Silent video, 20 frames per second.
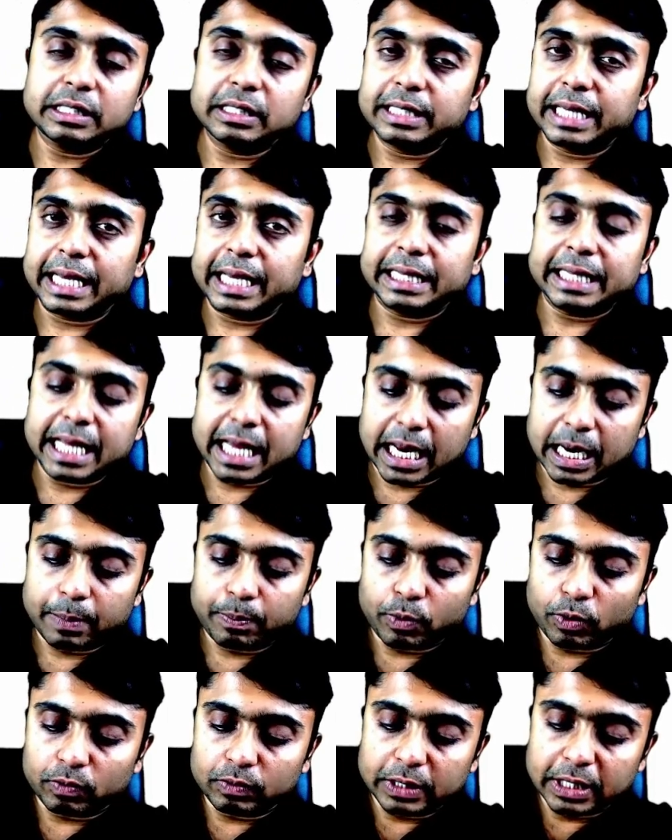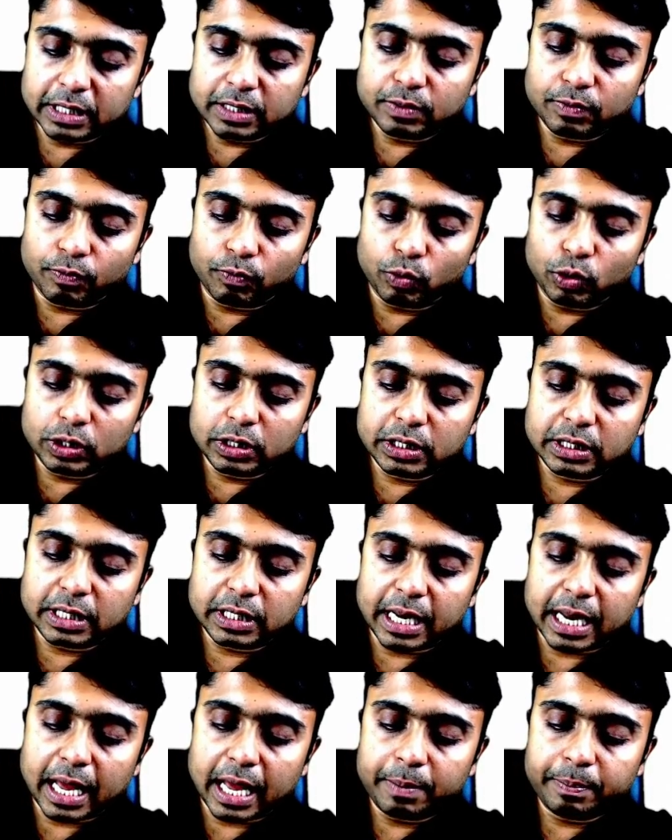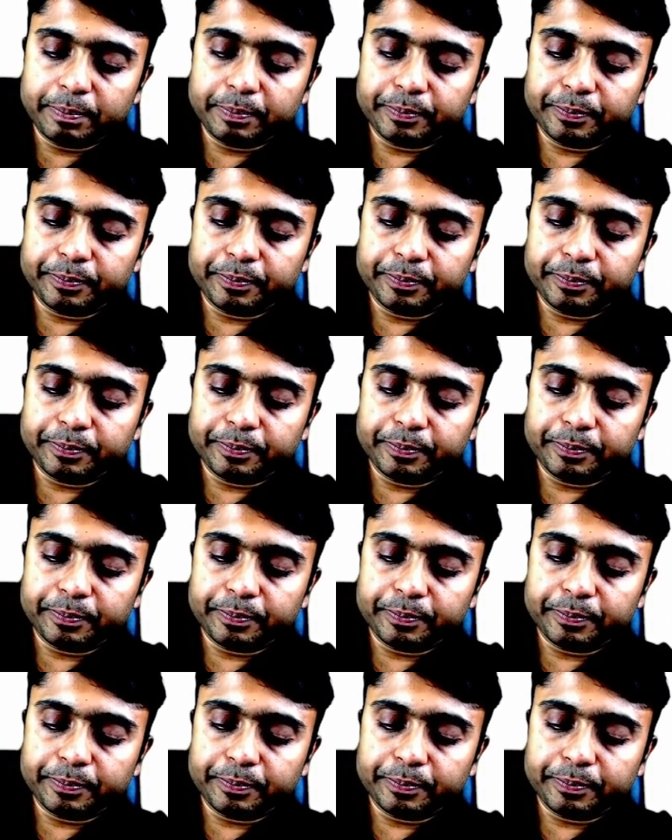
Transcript: take the help of this wood slamp,